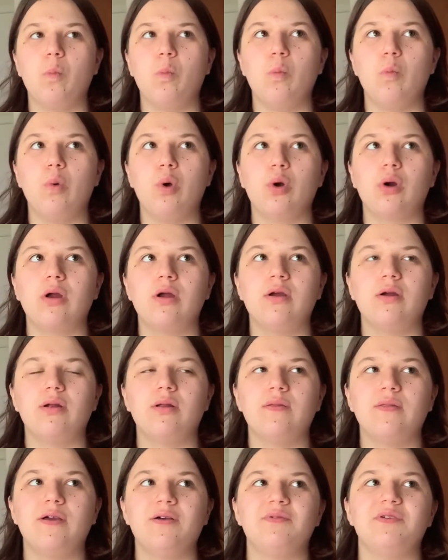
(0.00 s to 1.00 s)
more
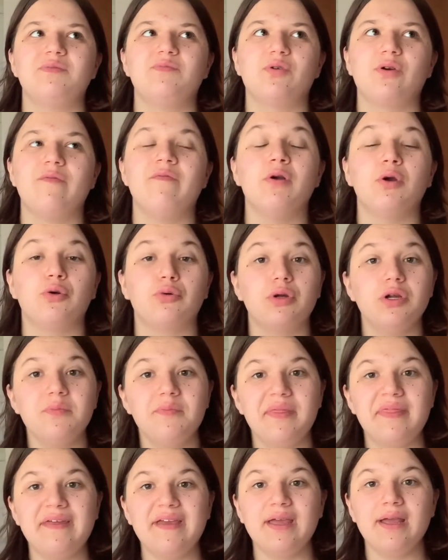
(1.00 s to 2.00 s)
of a group
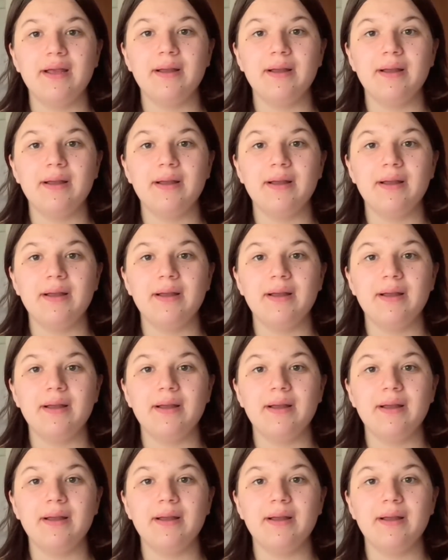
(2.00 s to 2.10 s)
thing.